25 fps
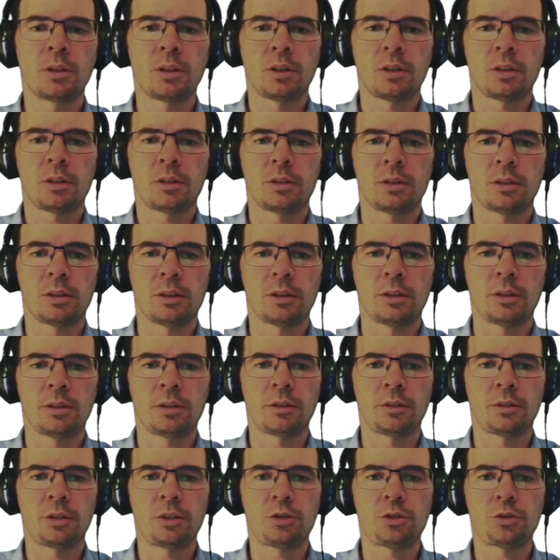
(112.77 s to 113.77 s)

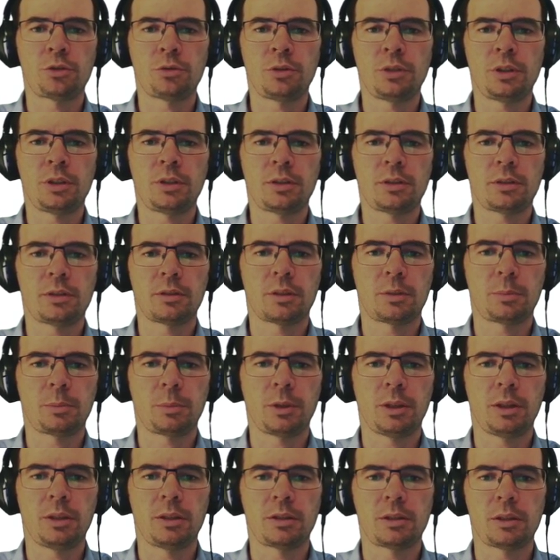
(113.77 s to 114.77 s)
The choice
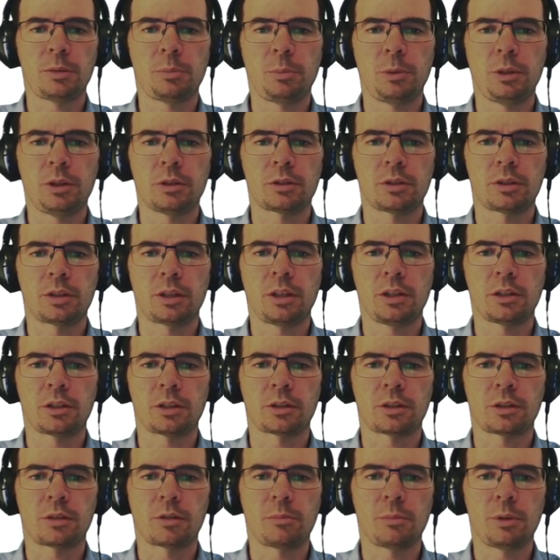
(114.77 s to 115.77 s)
space appears here
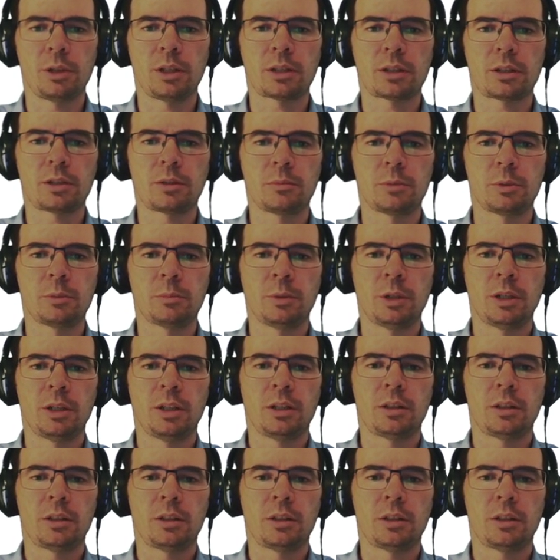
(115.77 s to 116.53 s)
under the maximum,